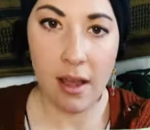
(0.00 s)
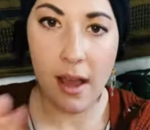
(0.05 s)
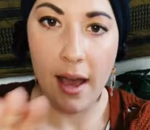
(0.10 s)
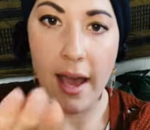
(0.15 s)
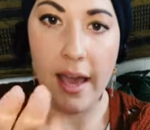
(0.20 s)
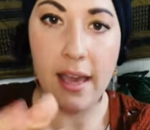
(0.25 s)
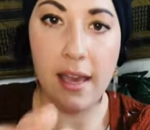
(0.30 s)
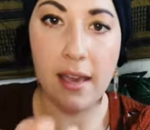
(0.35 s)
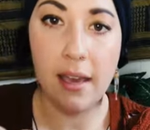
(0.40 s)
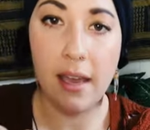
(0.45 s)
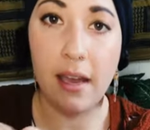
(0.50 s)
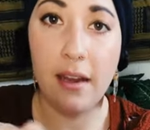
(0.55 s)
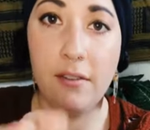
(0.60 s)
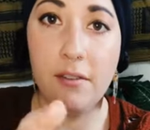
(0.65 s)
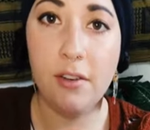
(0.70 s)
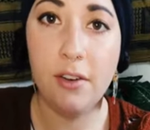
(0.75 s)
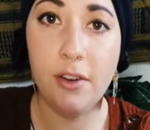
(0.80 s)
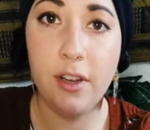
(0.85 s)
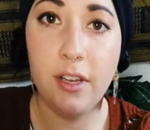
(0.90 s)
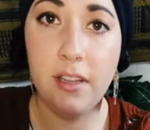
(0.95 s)
I can kind
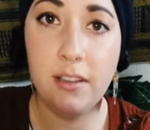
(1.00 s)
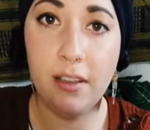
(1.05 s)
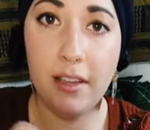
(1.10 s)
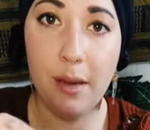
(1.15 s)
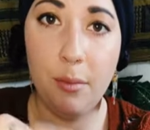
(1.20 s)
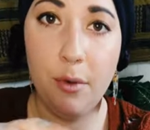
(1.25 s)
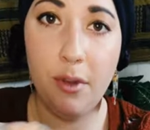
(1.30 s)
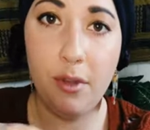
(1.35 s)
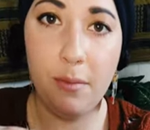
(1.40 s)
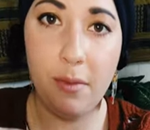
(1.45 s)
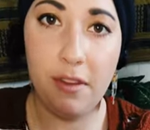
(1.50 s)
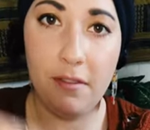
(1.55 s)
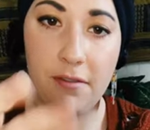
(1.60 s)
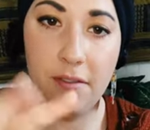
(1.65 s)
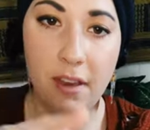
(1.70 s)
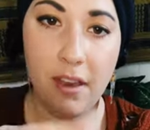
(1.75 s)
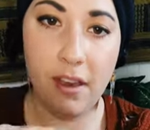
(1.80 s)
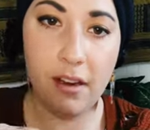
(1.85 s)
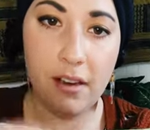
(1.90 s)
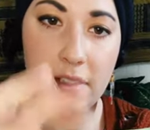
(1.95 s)
of crinkle it up with my
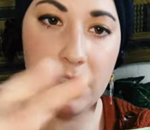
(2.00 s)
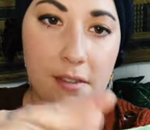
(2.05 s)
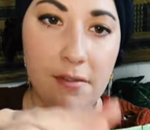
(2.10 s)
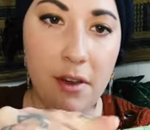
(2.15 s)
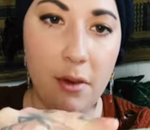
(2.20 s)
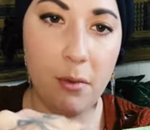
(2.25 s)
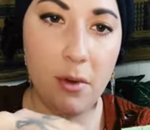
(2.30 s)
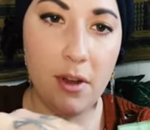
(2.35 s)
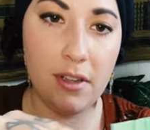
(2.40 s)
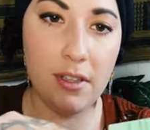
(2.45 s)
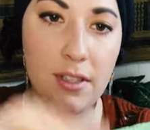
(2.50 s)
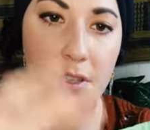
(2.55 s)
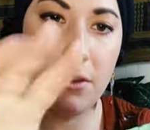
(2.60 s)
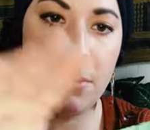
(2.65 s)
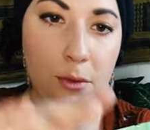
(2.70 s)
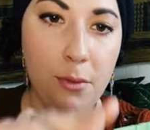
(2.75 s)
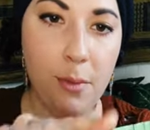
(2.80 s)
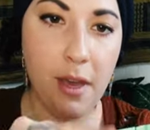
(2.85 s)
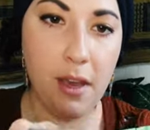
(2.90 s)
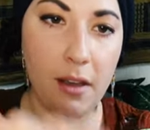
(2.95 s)
fingers if I want
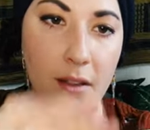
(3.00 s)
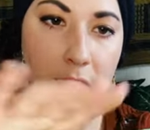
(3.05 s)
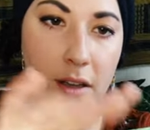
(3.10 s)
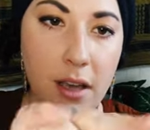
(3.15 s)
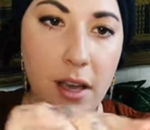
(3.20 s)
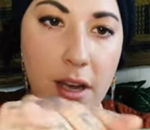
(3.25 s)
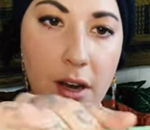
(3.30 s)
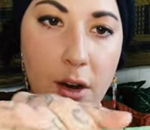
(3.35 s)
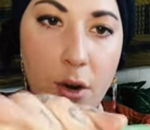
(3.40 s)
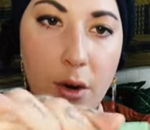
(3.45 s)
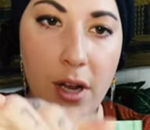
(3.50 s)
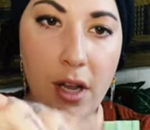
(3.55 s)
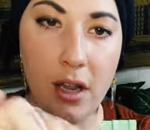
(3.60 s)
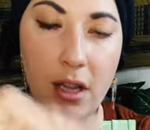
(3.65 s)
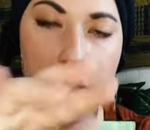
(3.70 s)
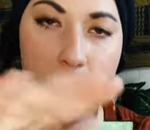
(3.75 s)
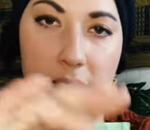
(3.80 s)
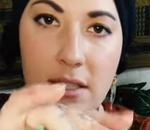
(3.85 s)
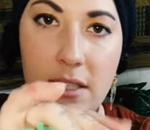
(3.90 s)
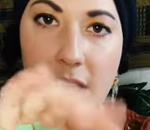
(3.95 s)
to, make it look kind of
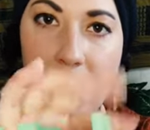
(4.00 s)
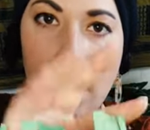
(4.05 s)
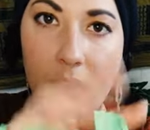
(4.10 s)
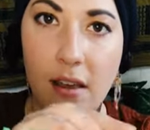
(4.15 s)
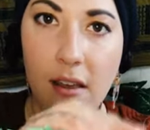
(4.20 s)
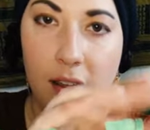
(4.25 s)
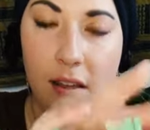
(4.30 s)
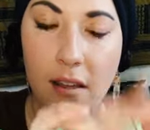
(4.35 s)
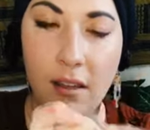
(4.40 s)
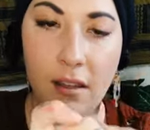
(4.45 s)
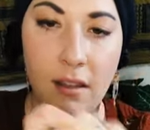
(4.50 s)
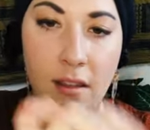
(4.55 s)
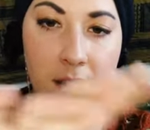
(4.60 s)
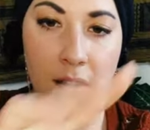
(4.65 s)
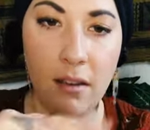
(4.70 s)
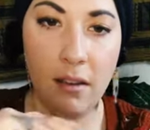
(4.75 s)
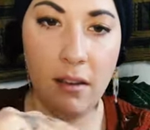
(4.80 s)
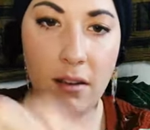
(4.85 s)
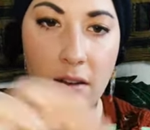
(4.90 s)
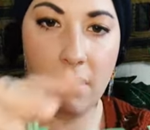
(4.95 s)
realistic.
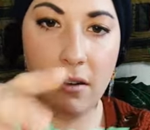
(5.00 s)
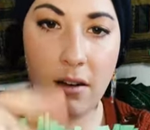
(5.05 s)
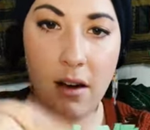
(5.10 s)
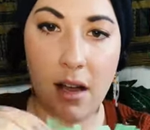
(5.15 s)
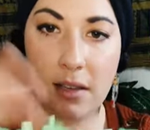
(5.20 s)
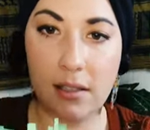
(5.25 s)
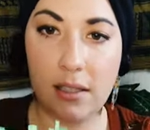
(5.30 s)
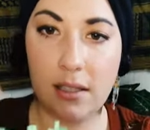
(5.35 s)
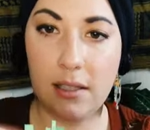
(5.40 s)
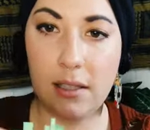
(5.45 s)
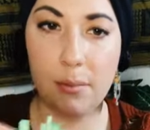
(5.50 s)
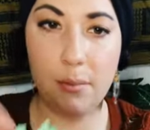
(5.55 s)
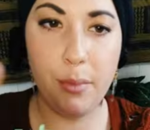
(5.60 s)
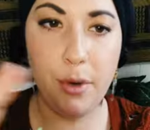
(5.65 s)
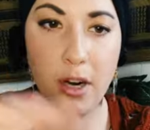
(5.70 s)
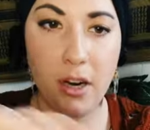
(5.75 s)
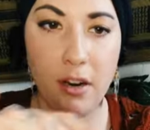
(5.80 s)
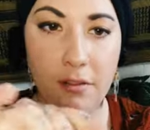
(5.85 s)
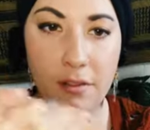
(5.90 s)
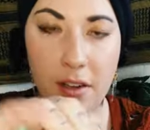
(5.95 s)
Grass isn't
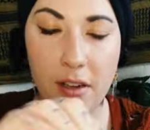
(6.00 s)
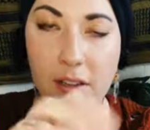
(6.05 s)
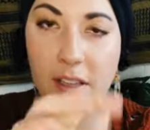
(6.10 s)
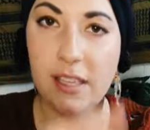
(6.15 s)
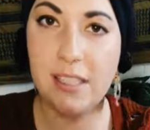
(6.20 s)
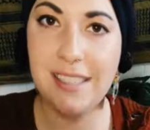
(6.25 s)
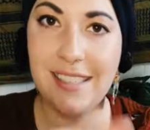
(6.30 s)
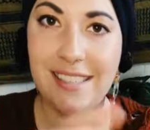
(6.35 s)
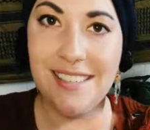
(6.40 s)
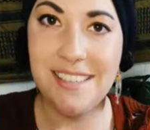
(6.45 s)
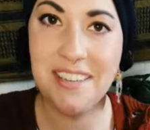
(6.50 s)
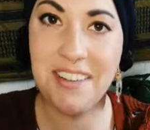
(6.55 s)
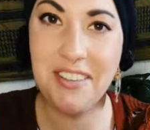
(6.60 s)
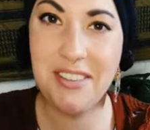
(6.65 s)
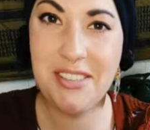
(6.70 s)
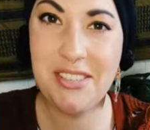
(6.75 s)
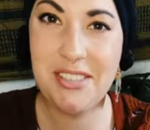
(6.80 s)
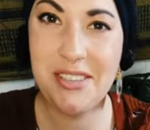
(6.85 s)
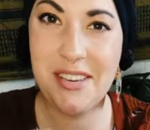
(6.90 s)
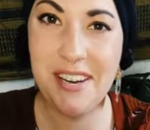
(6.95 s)
perfectly sticking
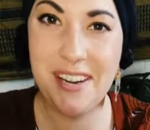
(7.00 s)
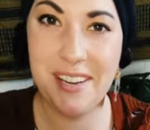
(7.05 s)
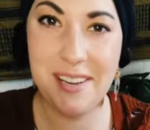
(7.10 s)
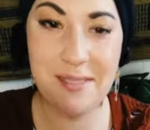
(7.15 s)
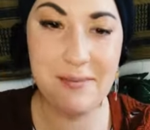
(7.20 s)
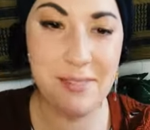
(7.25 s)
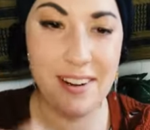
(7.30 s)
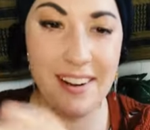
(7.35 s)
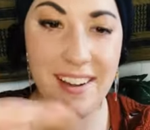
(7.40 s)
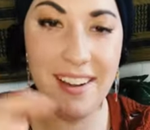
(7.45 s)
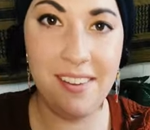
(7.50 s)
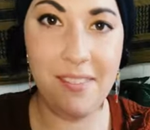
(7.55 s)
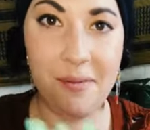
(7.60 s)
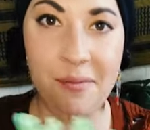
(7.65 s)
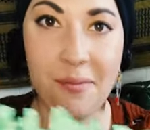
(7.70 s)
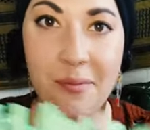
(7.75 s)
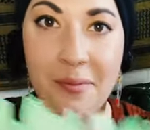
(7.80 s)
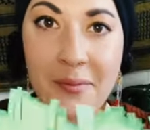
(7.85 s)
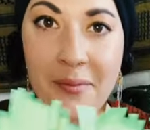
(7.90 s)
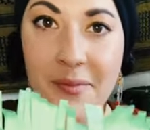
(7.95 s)
straight up, right?
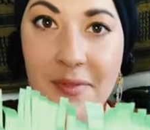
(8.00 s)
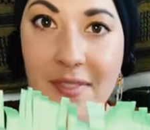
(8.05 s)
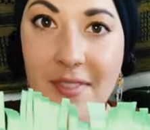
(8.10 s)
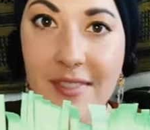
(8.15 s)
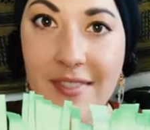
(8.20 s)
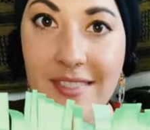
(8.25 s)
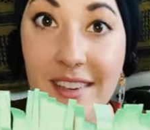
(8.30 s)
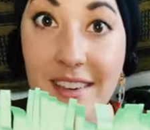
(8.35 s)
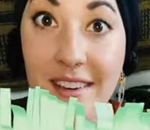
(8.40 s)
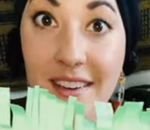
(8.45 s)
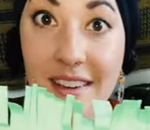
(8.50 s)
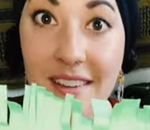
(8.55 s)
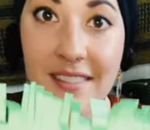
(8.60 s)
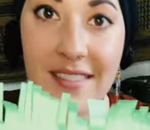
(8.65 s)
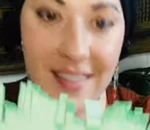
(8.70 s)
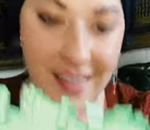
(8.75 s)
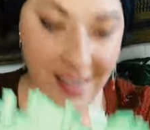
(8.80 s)
Ta-da!